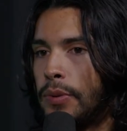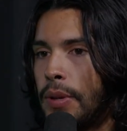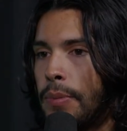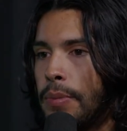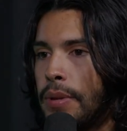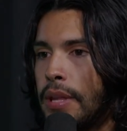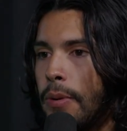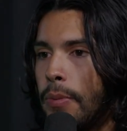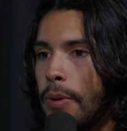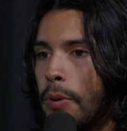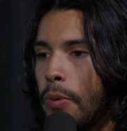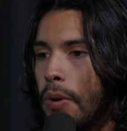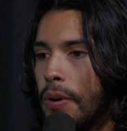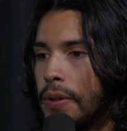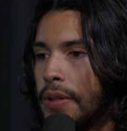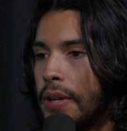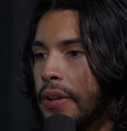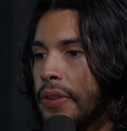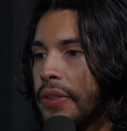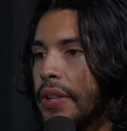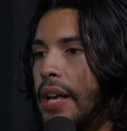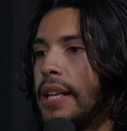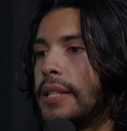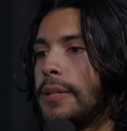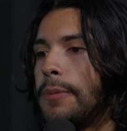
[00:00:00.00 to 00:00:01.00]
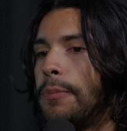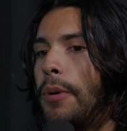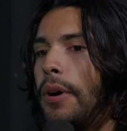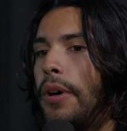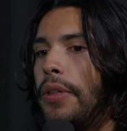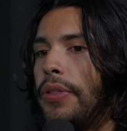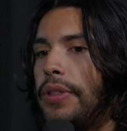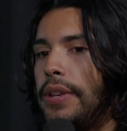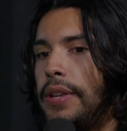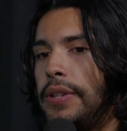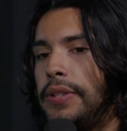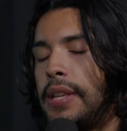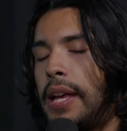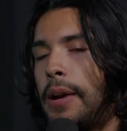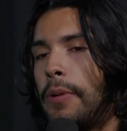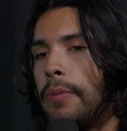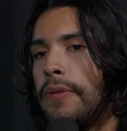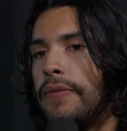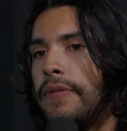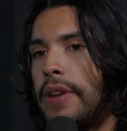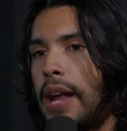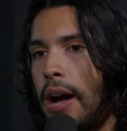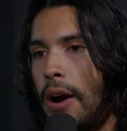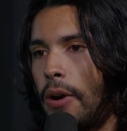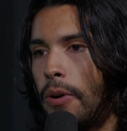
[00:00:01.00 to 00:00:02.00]
something that we worked on last month, is that
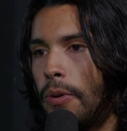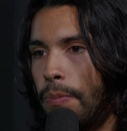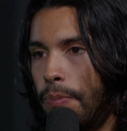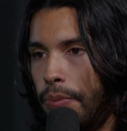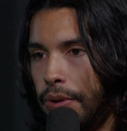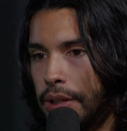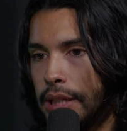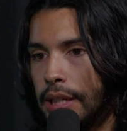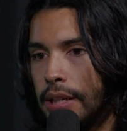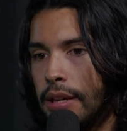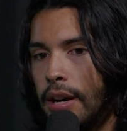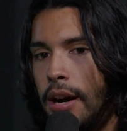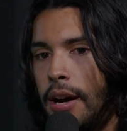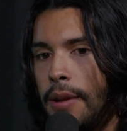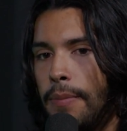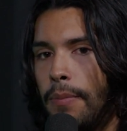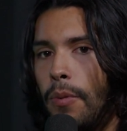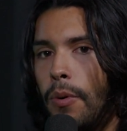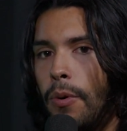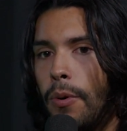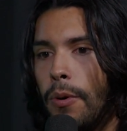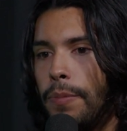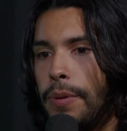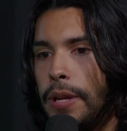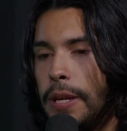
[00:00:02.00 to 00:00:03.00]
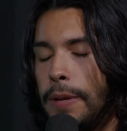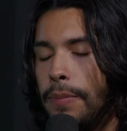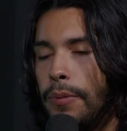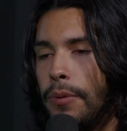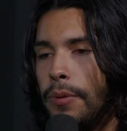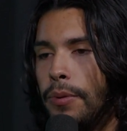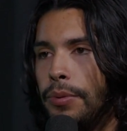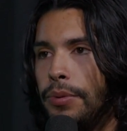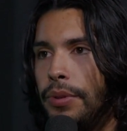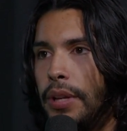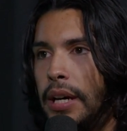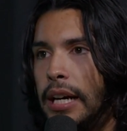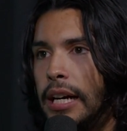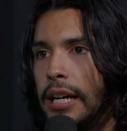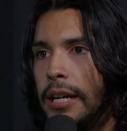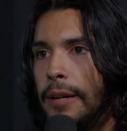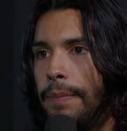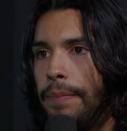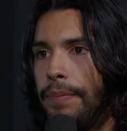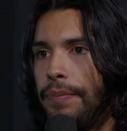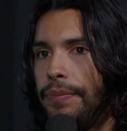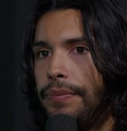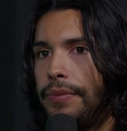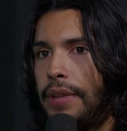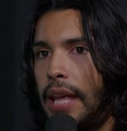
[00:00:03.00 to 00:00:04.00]
we've now bringing on more people
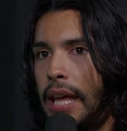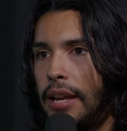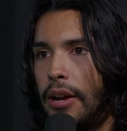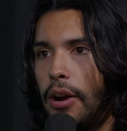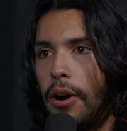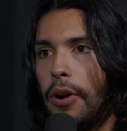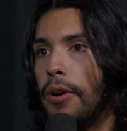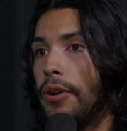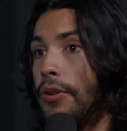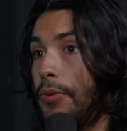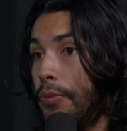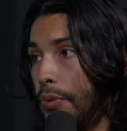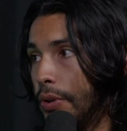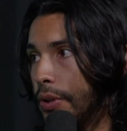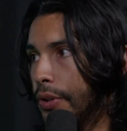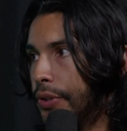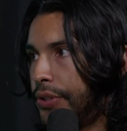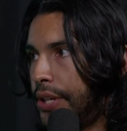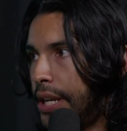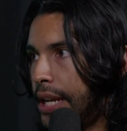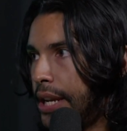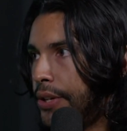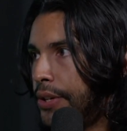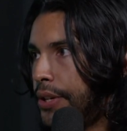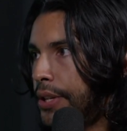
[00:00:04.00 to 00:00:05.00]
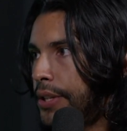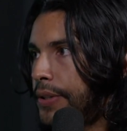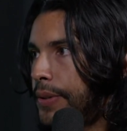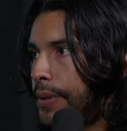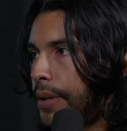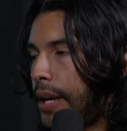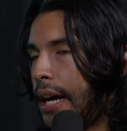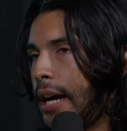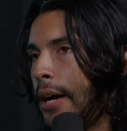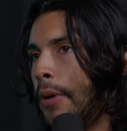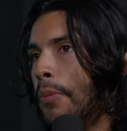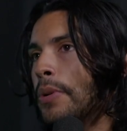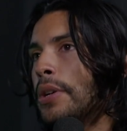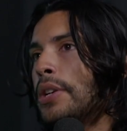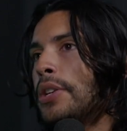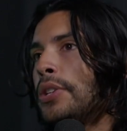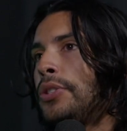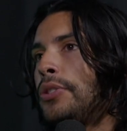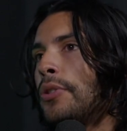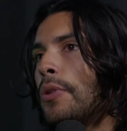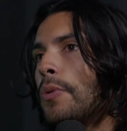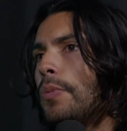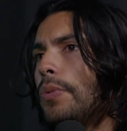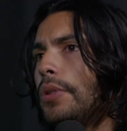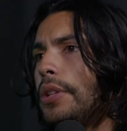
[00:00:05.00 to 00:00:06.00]
that aren't real estate agents. We just
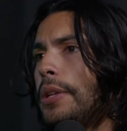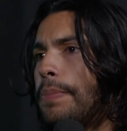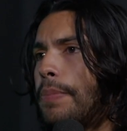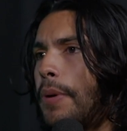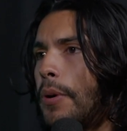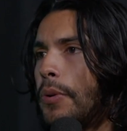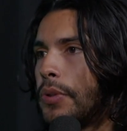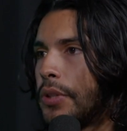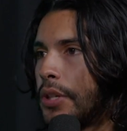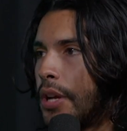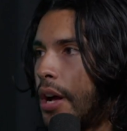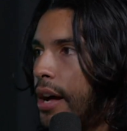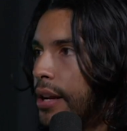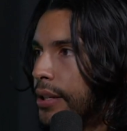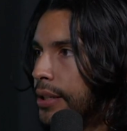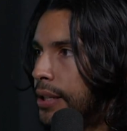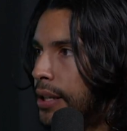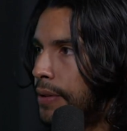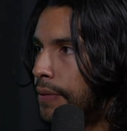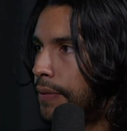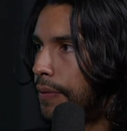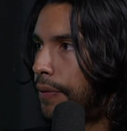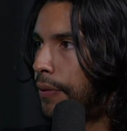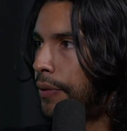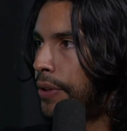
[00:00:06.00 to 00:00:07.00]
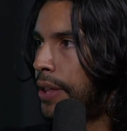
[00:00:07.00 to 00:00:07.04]
don't really post content for